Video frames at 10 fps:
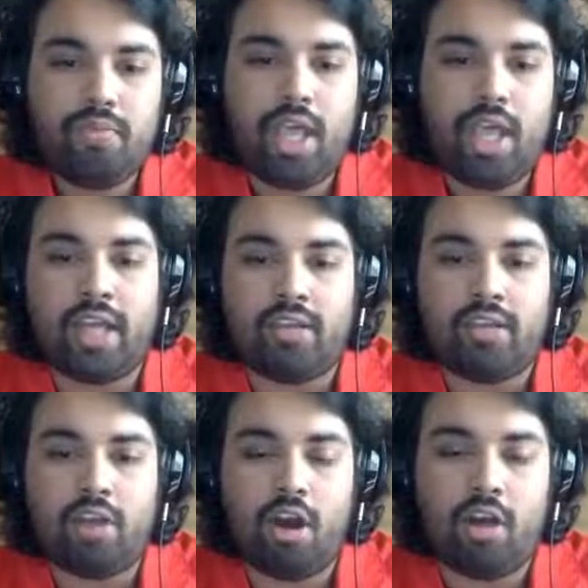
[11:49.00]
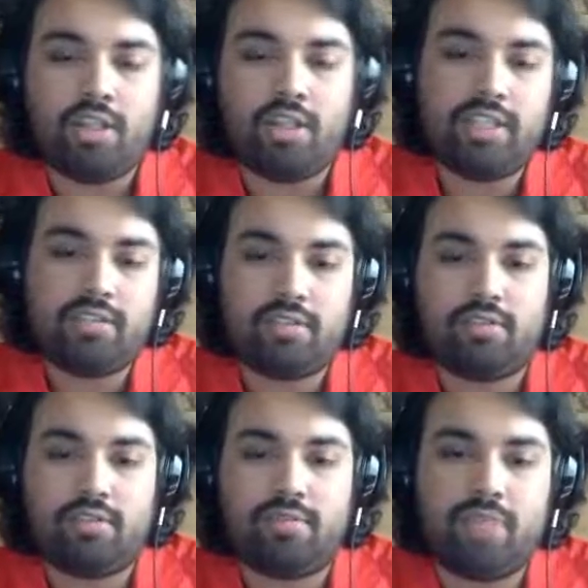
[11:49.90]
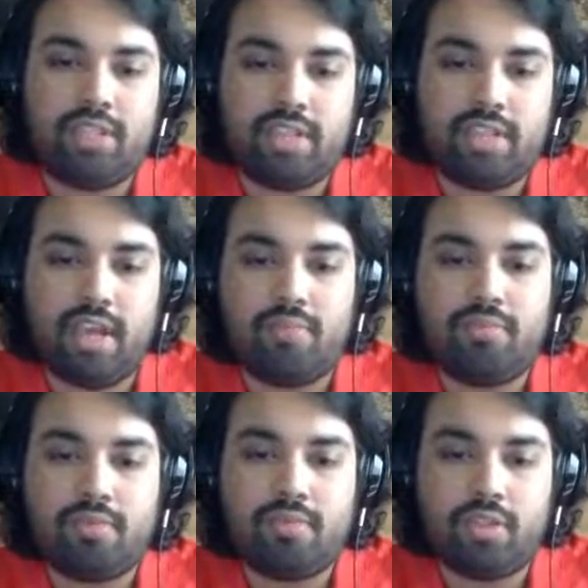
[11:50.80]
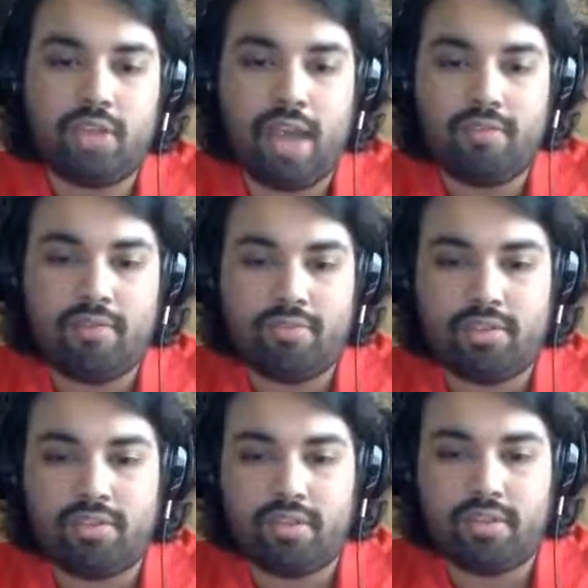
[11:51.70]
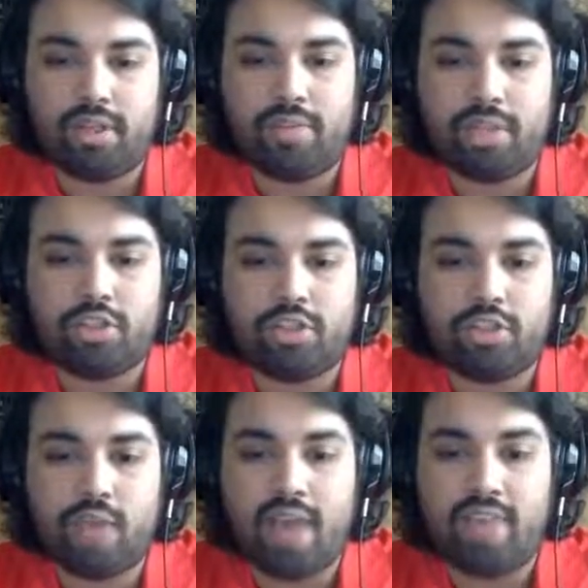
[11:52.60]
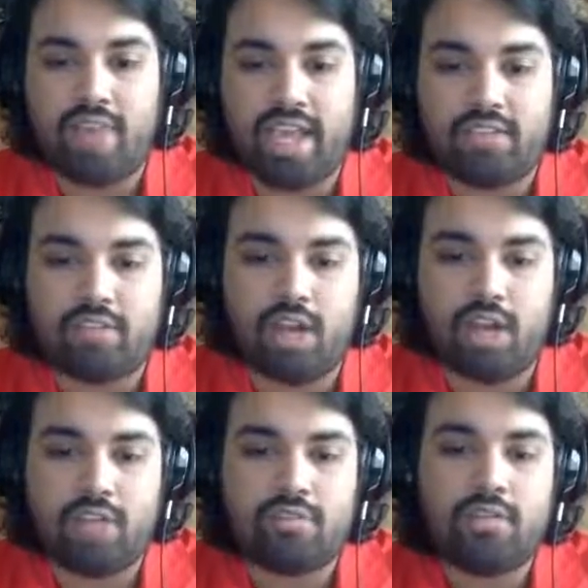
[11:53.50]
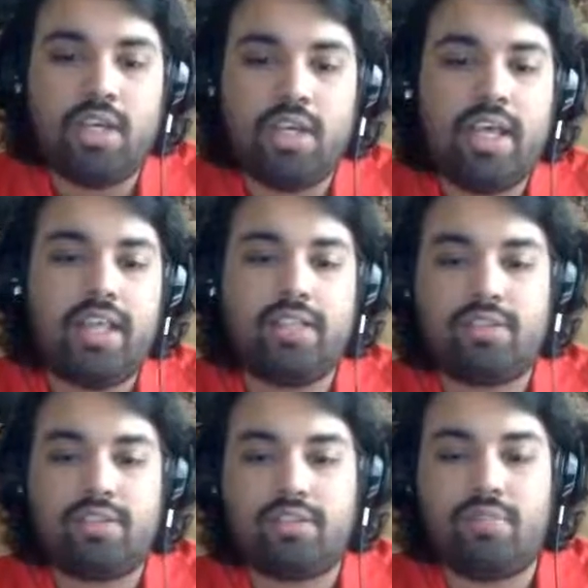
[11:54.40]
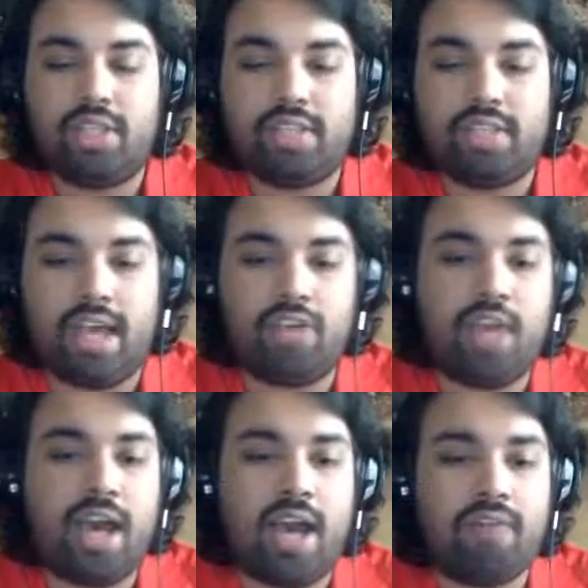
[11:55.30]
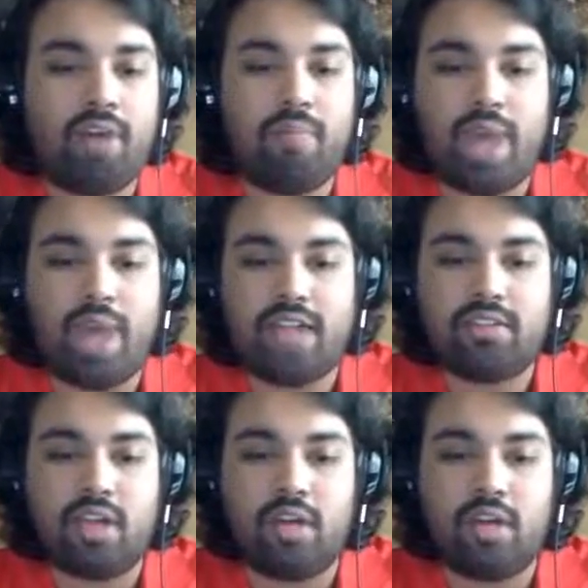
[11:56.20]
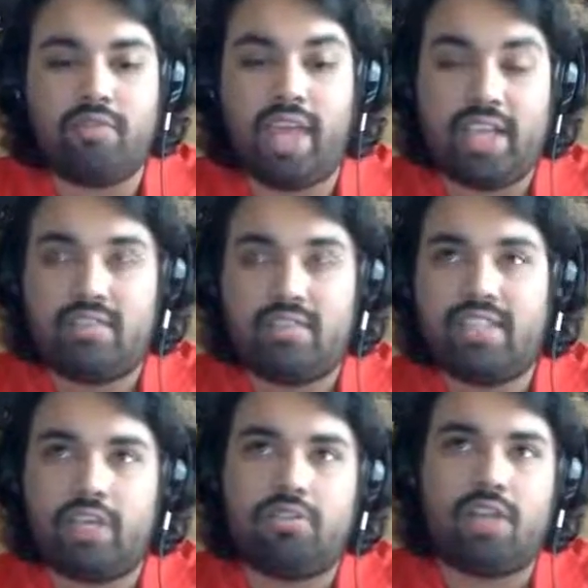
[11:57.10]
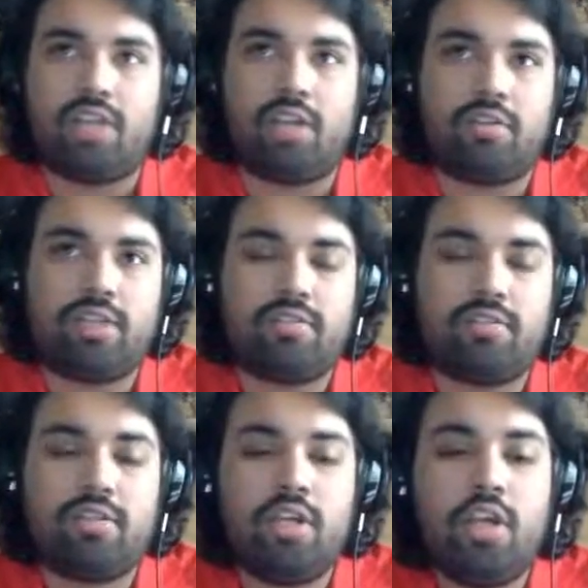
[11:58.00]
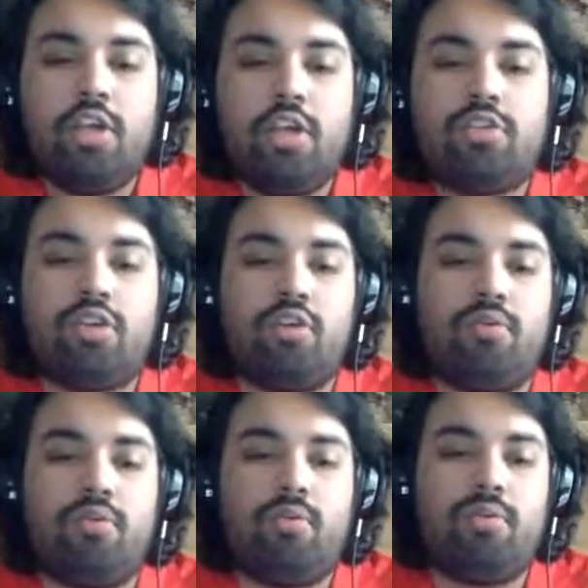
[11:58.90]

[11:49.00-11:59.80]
and on this PCM, if you look in a picture, you have 8 slots. This means that you have a max of 8 single solenoids. So